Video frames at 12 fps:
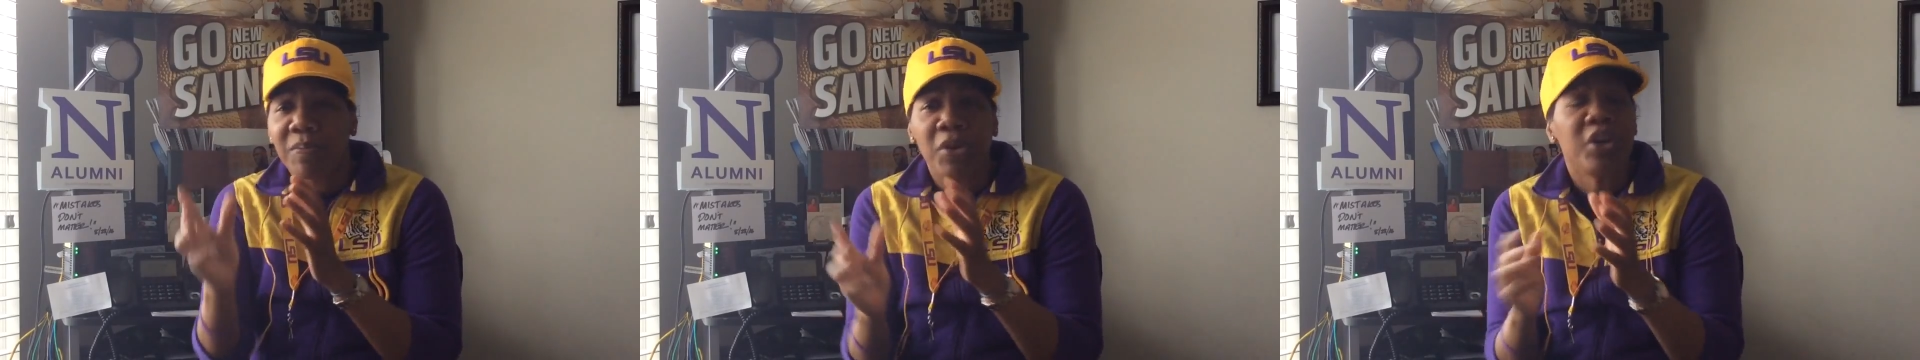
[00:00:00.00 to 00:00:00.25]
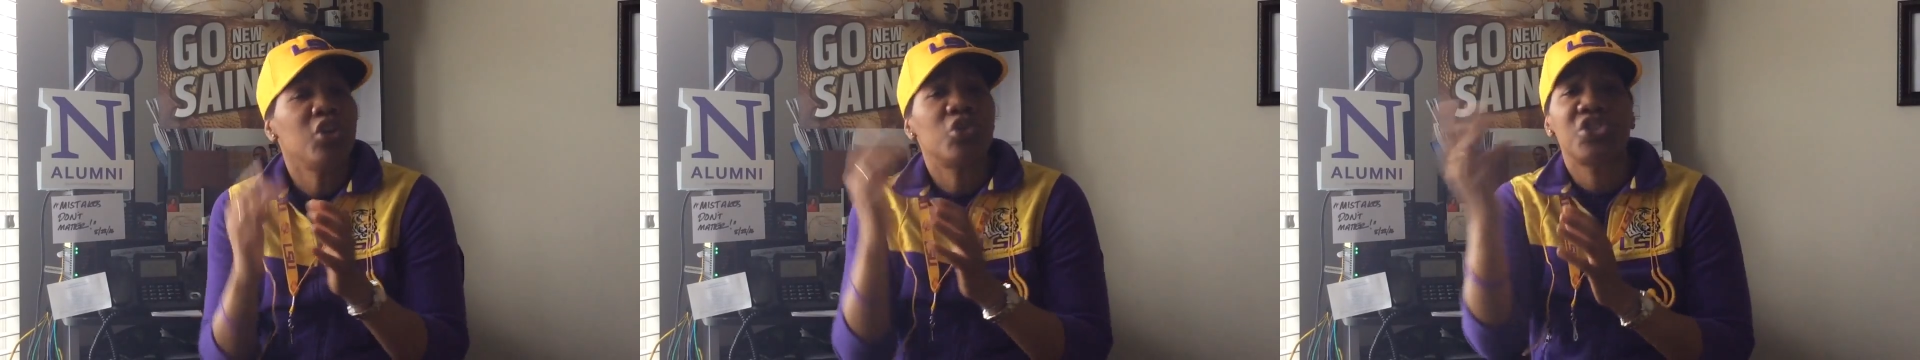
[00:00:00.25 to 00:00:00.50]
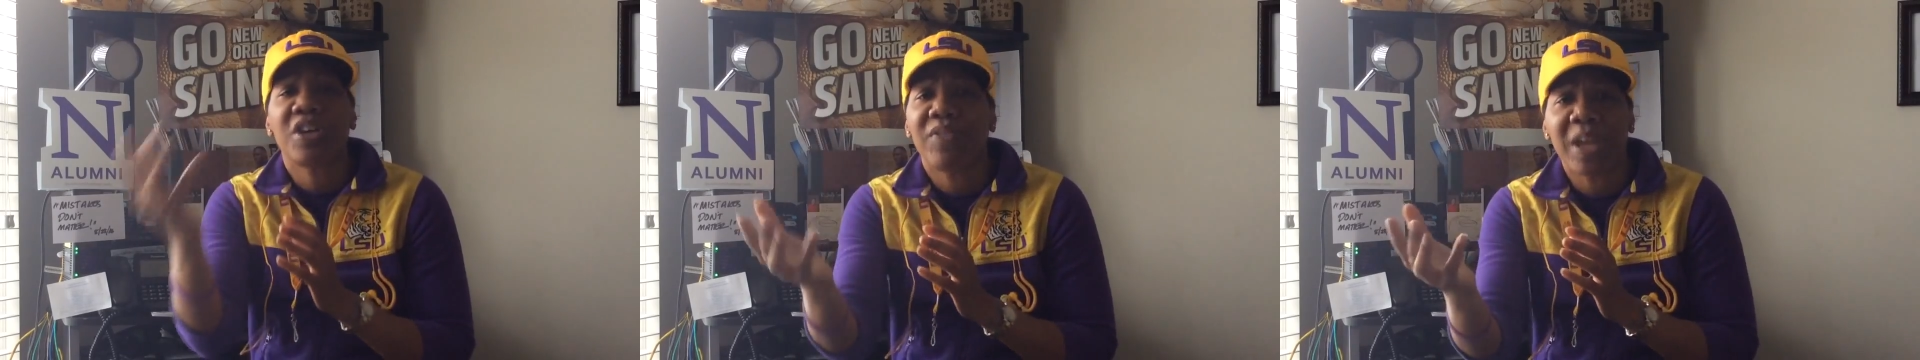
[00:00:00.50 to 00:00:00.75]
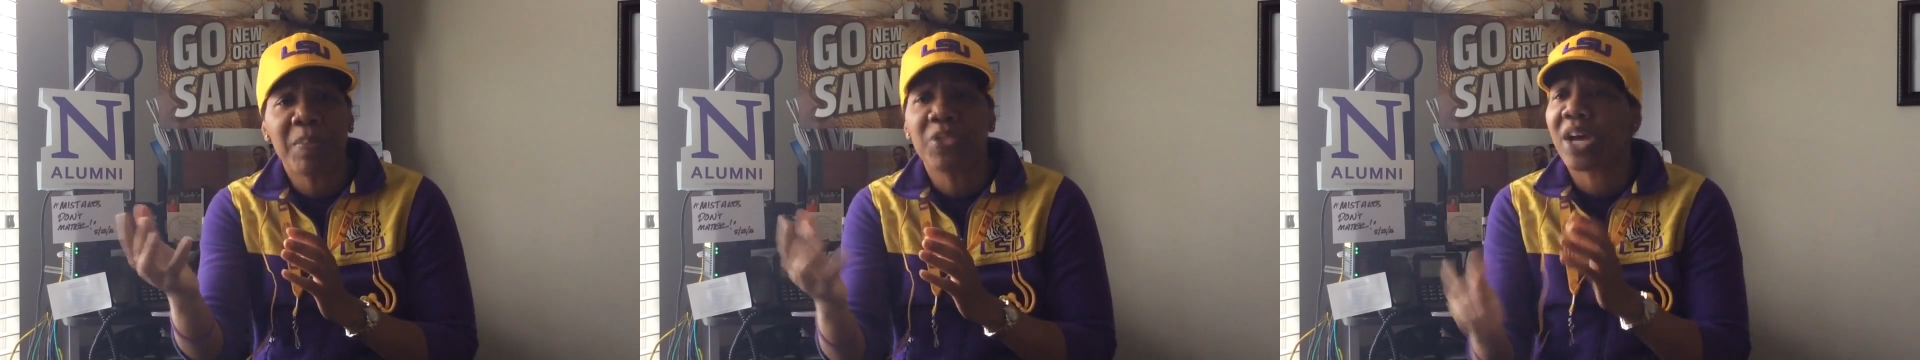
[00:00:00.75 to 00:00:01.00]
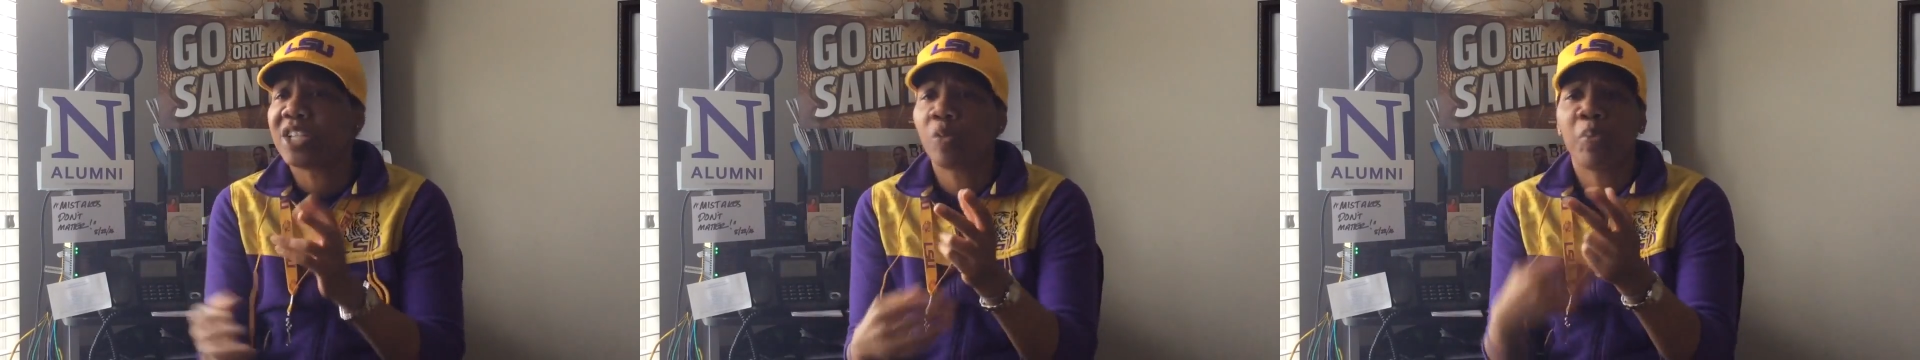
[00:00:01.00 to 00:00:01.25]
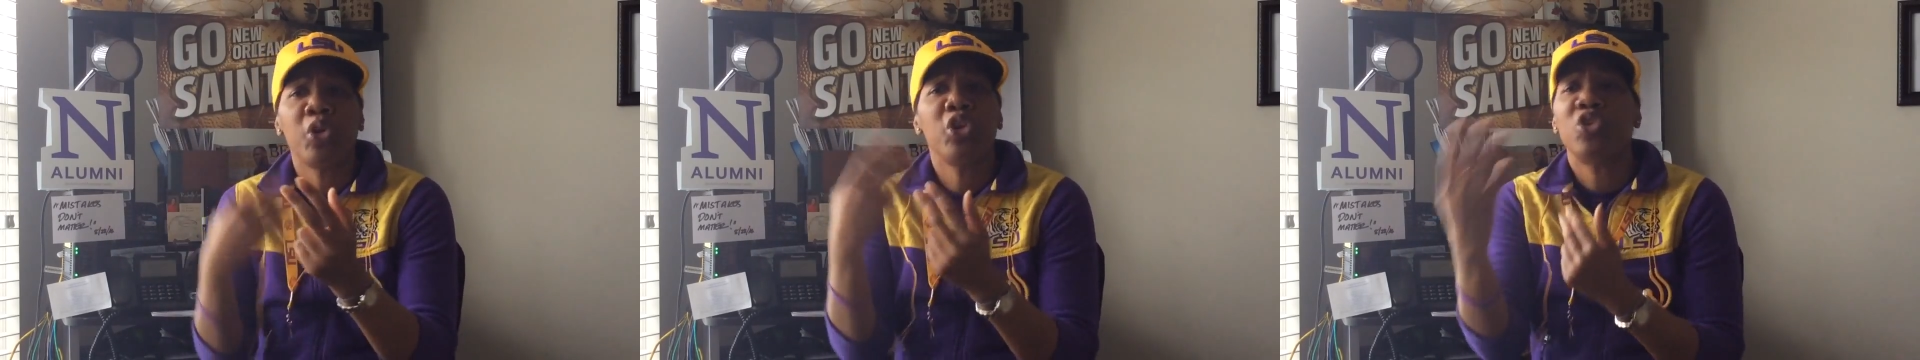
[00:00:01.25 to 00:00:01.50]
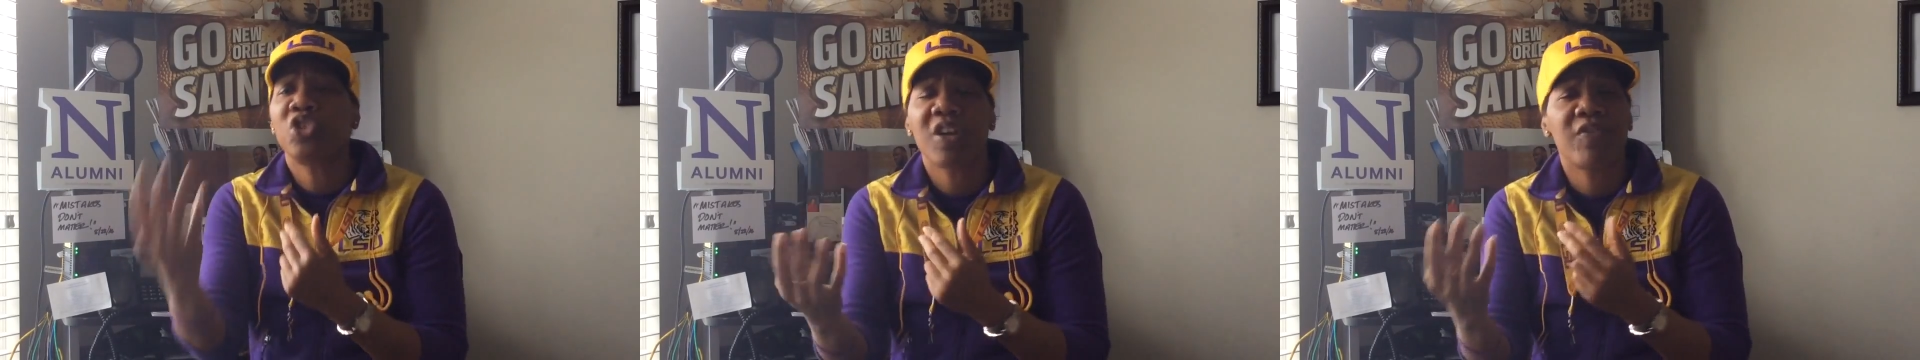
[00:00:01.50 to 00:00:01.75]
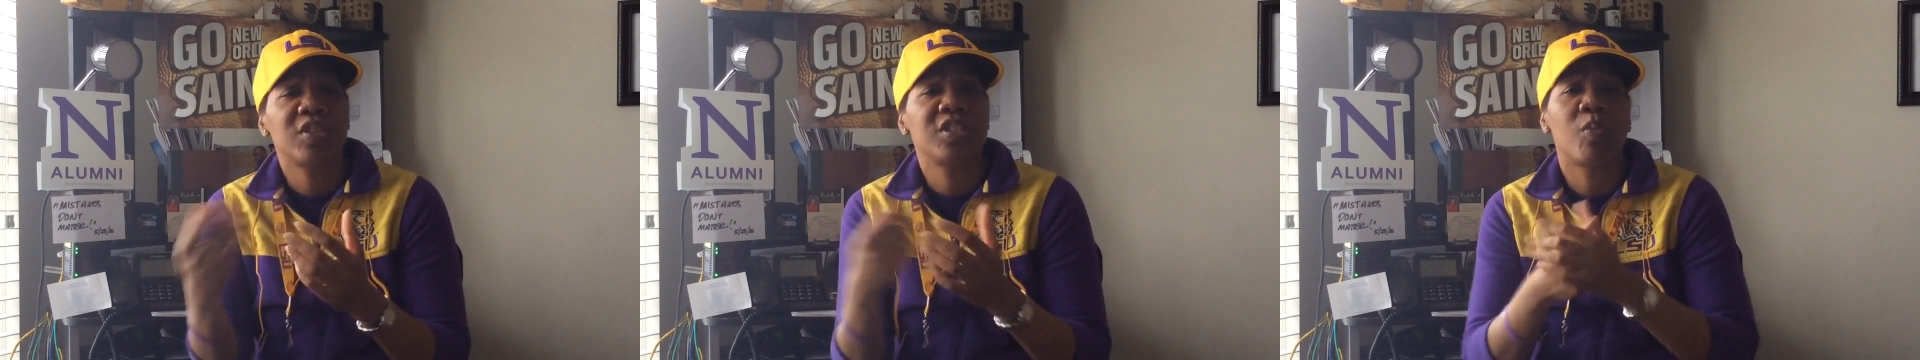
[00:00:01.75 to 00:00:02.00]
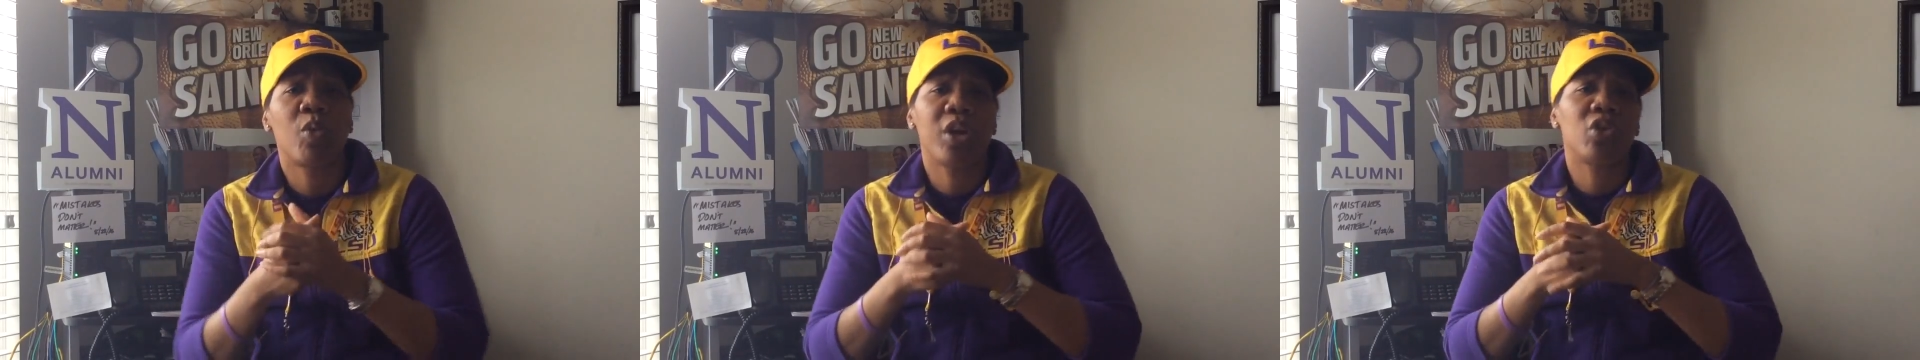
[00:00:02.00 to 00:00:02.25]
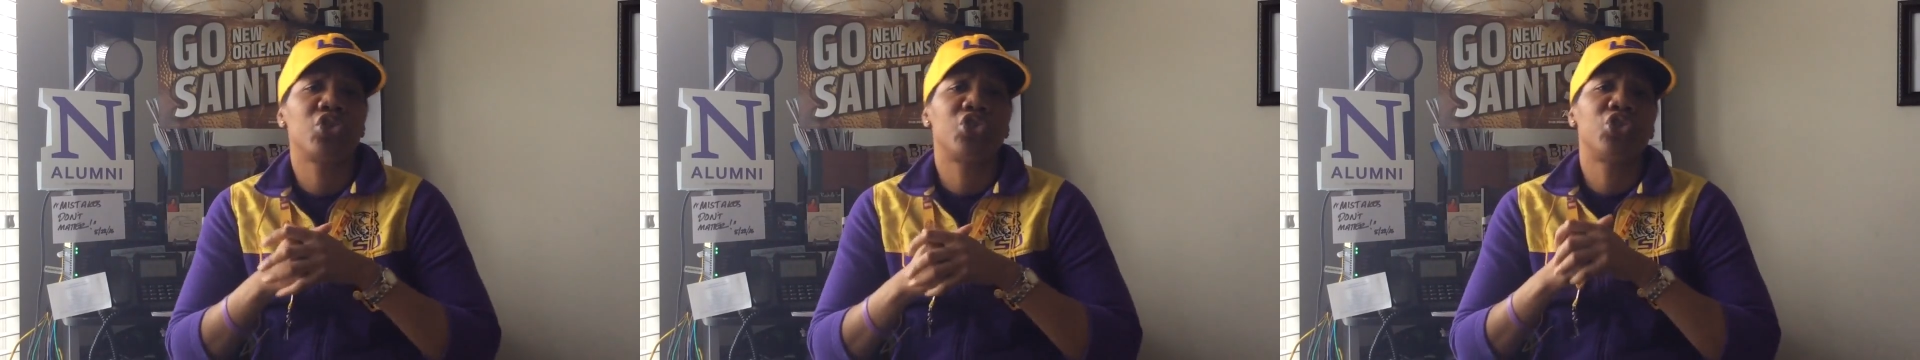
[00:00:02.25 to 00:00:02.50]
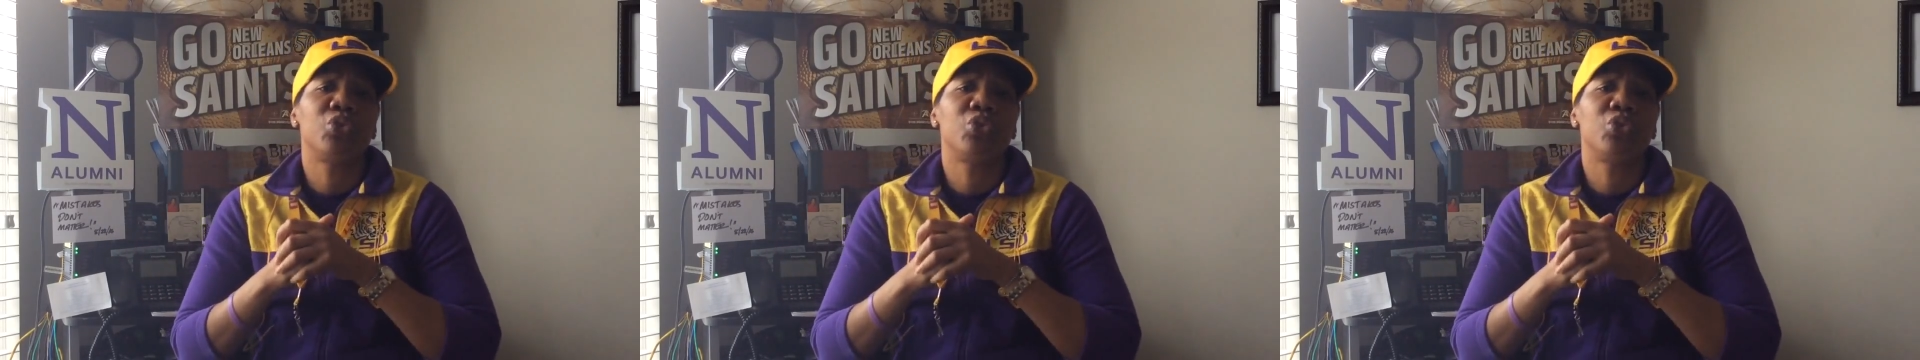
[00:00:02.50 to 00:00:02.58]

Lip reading: putting yourself, empathizing, putting yourself in someone else's